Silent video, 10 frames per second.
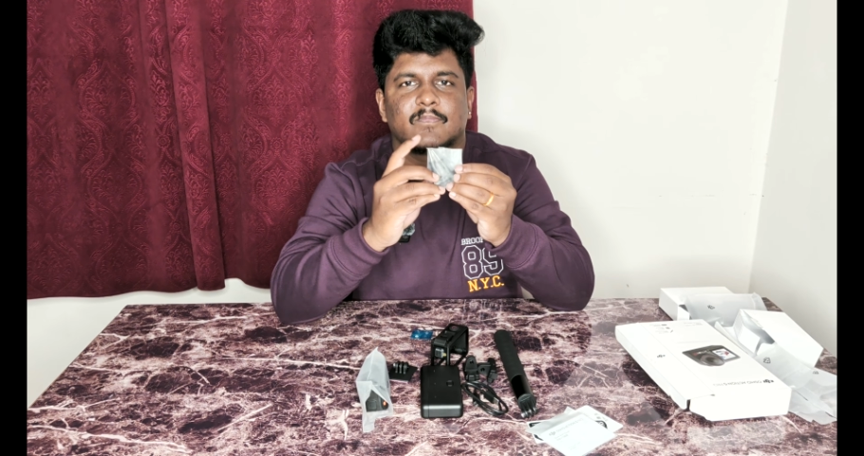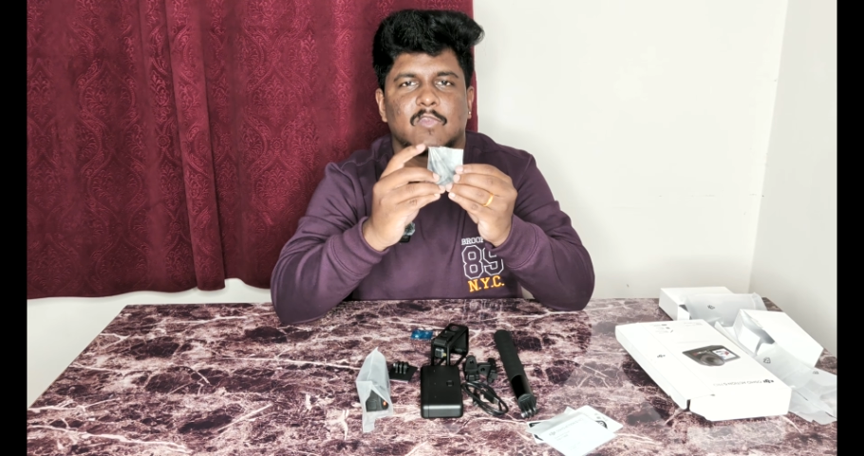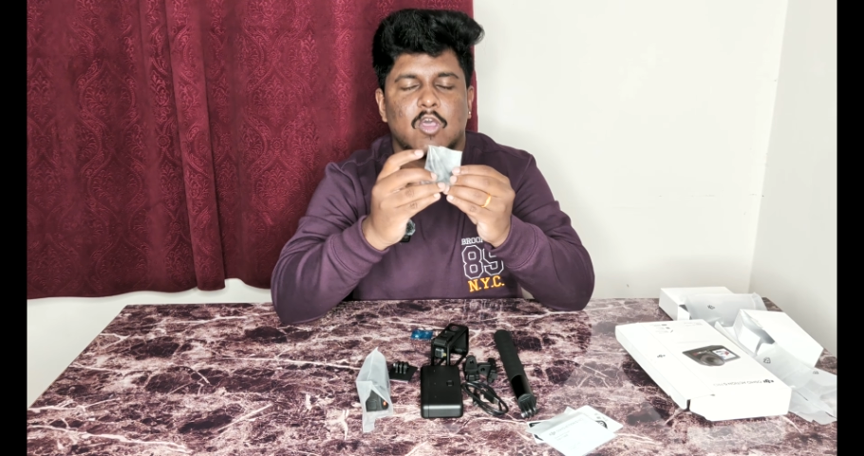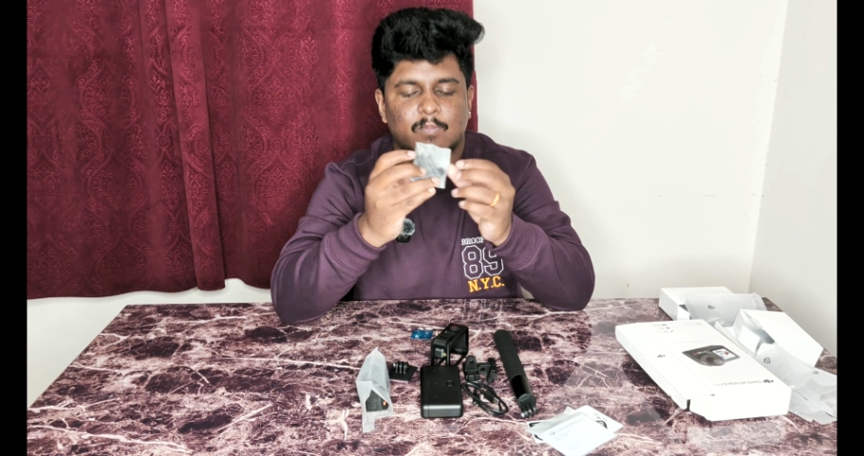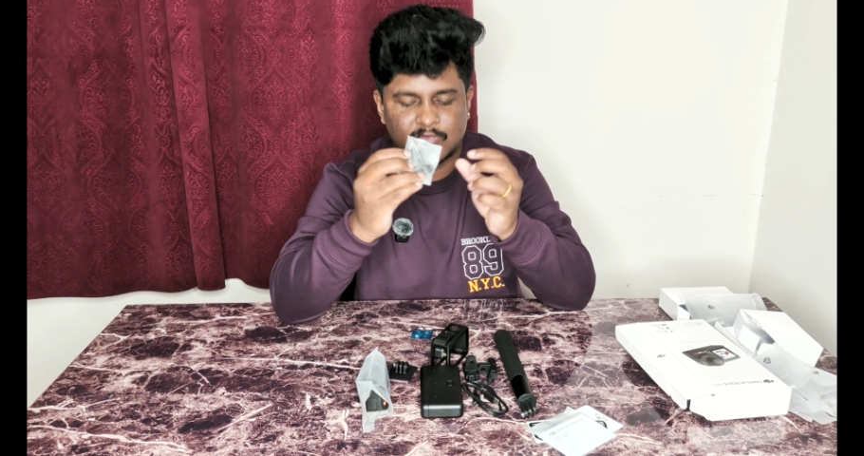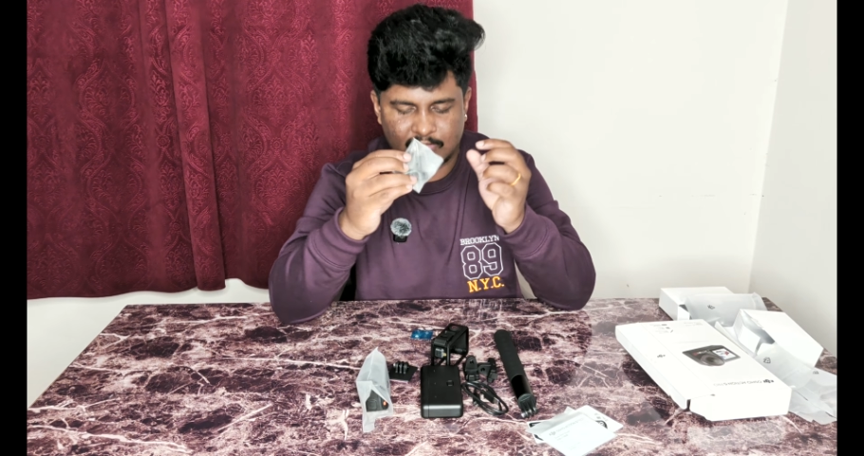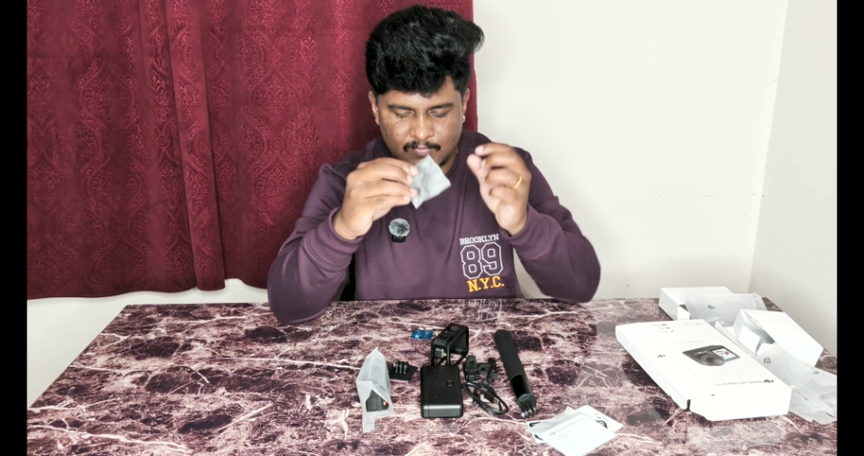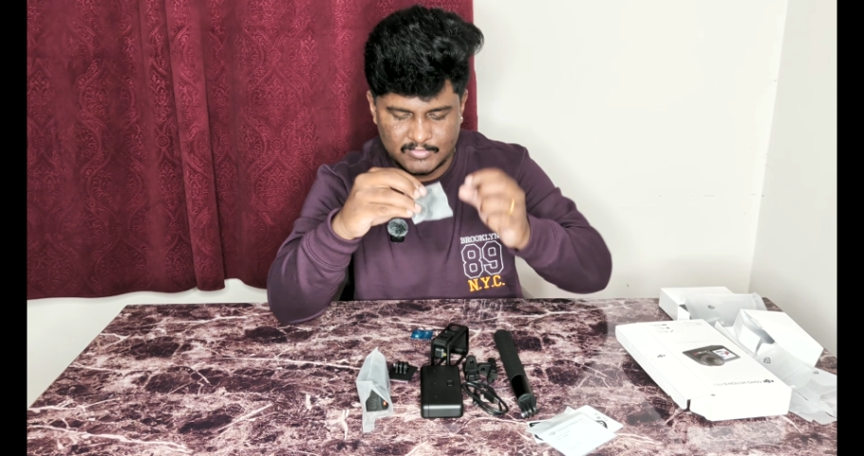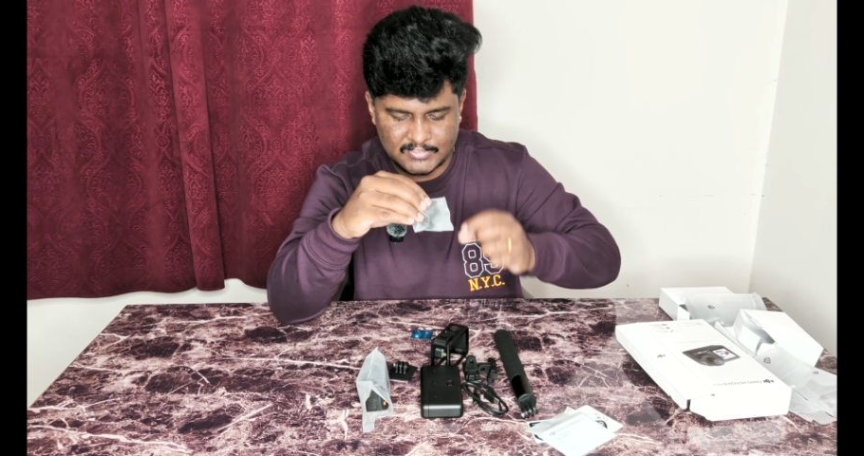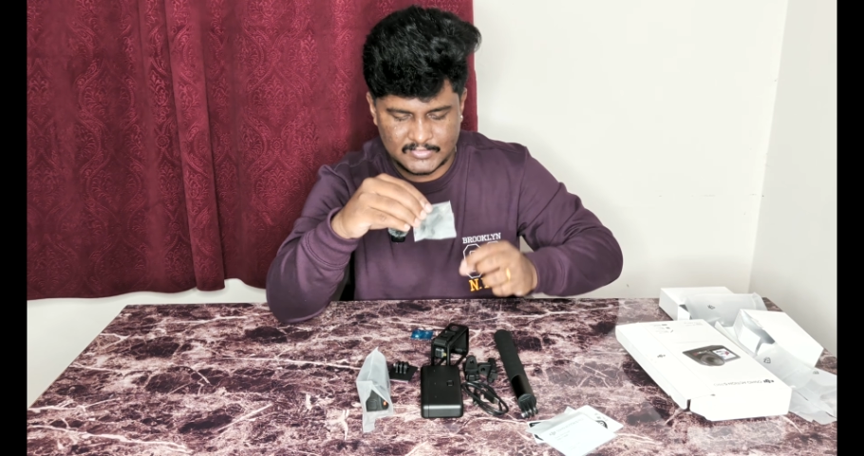knobs
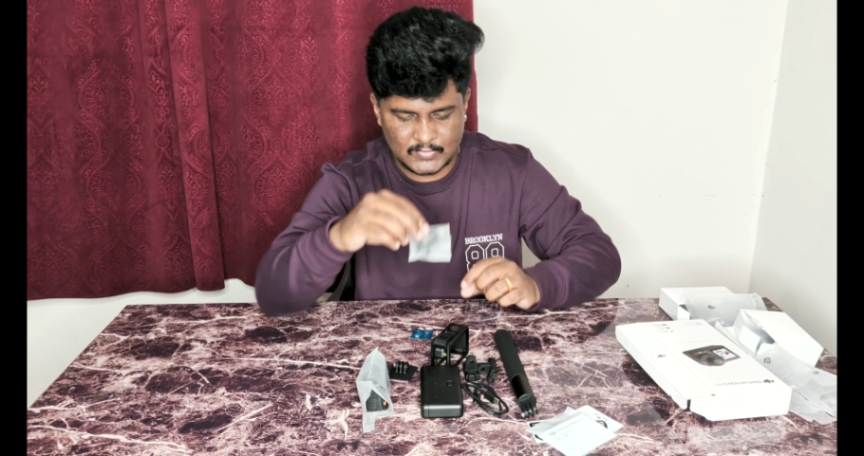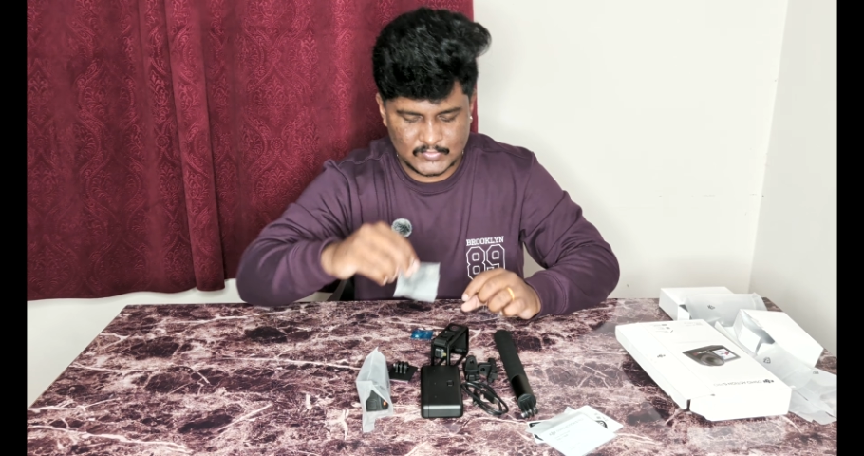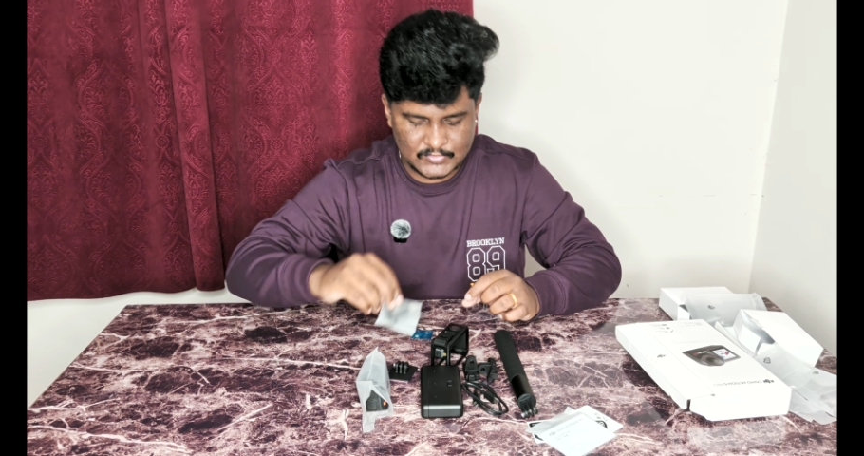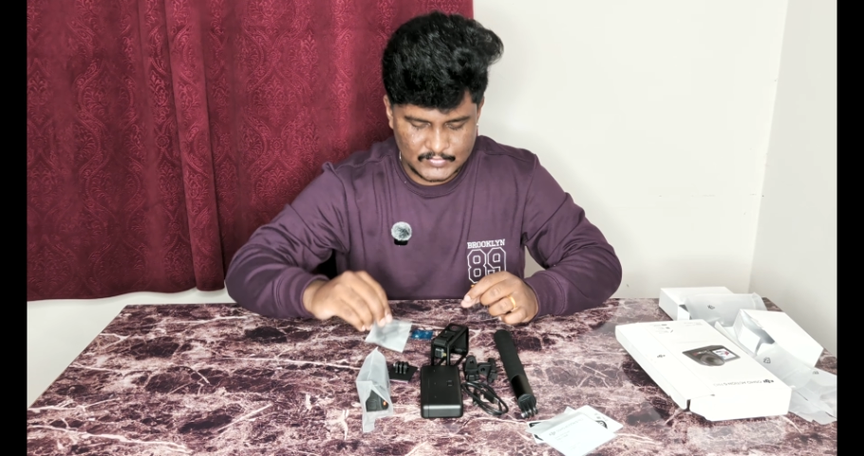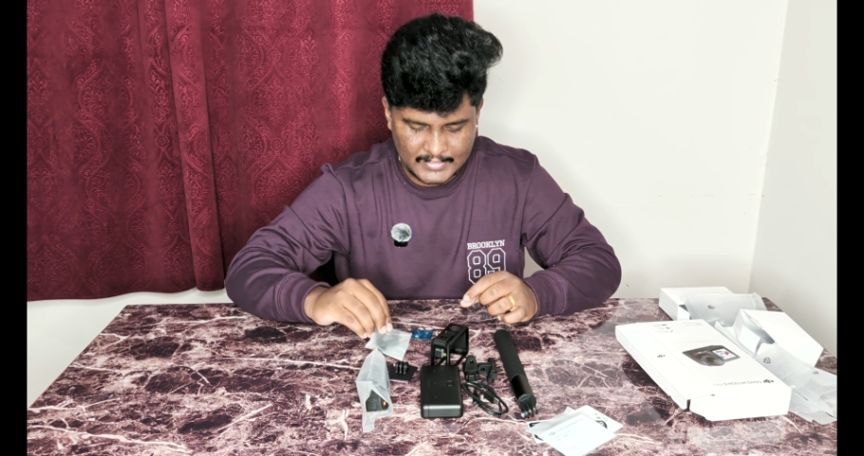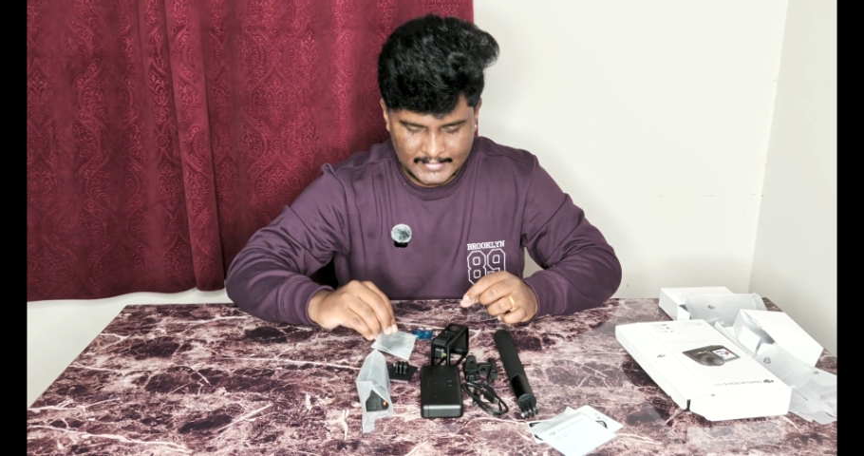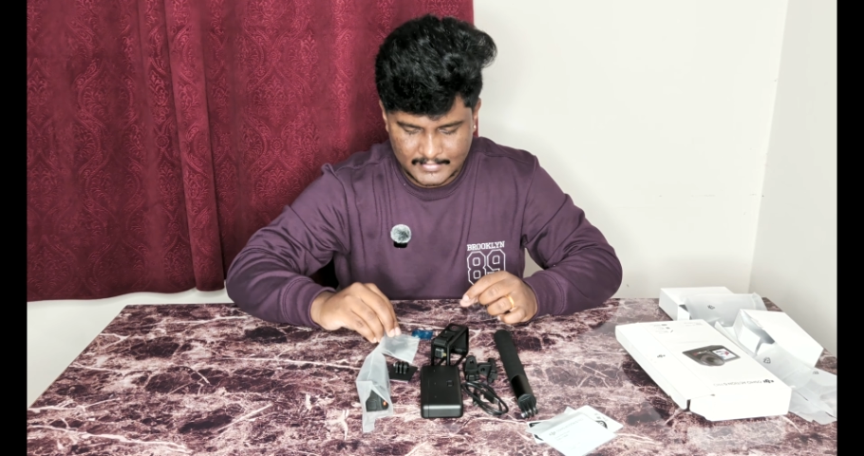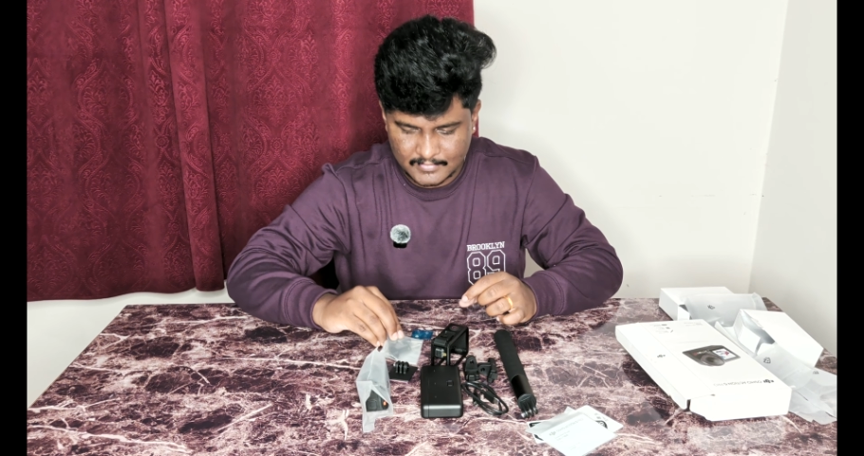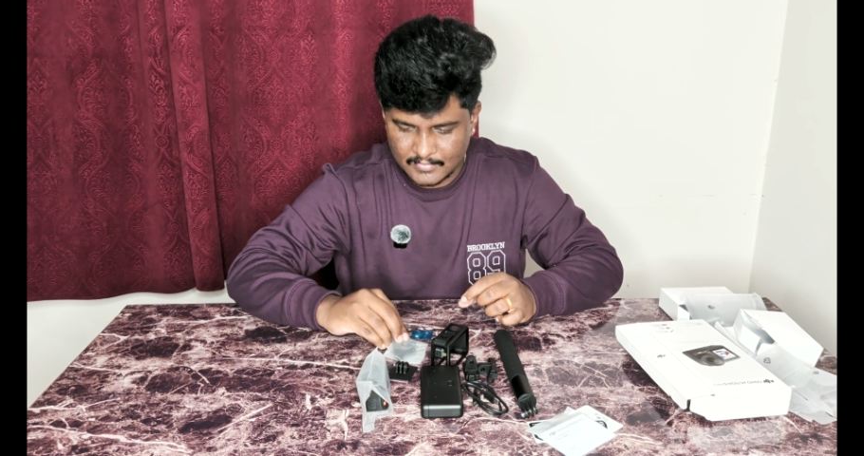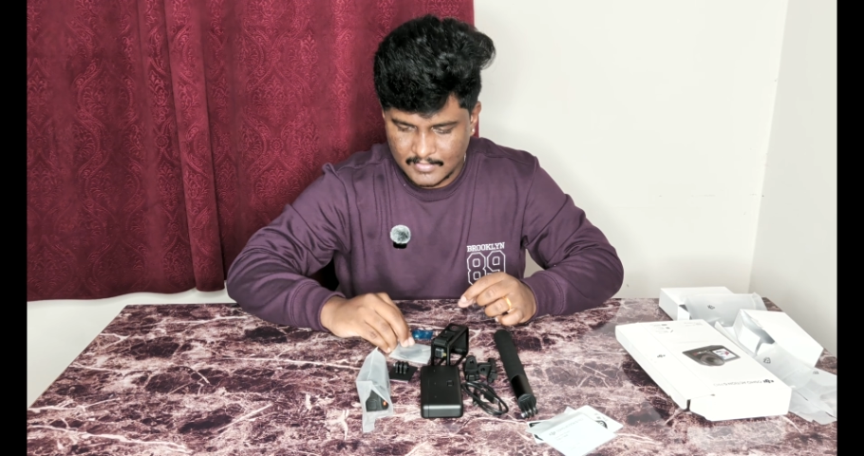which is used to
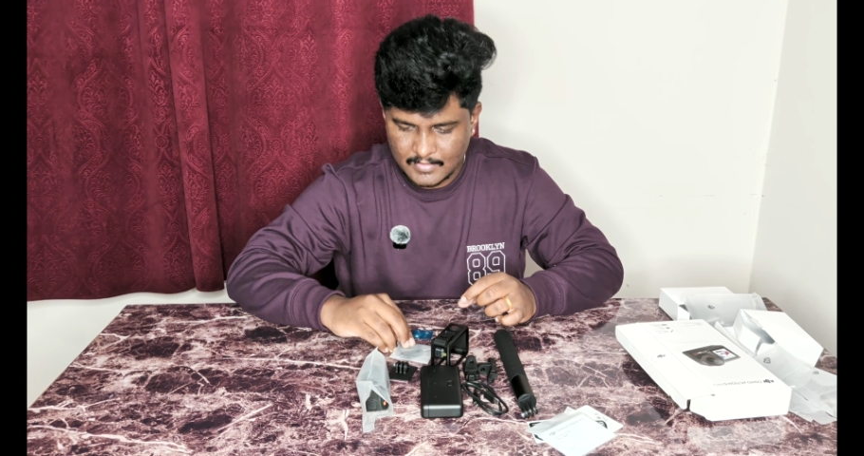tighten.